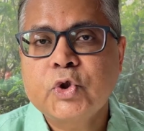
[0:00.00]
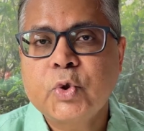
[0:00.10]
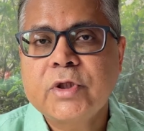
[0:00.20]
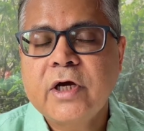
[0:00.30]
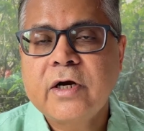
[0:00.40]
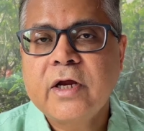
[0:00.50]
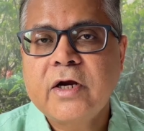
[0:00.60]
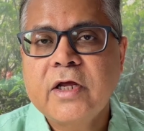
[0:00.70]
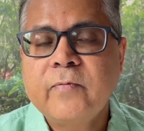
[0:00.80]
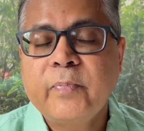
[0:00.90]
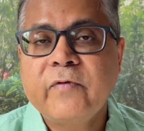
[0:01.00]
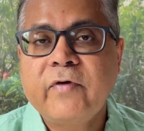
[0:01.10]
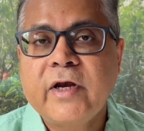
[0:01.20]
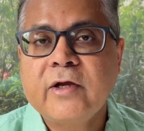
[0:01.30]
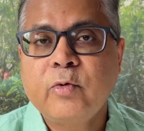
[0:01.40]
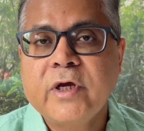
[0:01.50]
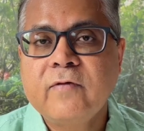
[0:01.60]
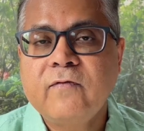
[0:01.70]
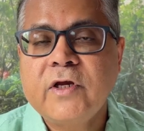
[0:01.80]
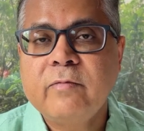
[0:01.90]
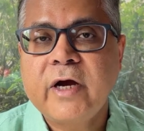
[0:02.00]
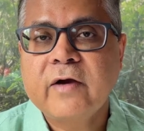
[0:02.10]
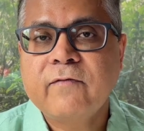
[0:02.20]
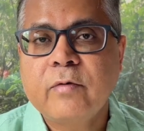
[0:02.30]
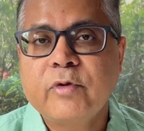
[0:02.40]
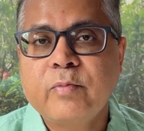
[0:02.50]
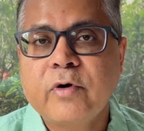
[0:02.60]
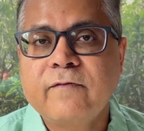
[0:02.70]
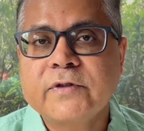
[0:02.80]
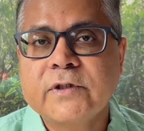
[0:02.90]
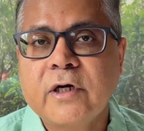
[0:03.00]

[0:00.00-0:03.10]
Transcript: So they are getting very quick feedback from the professor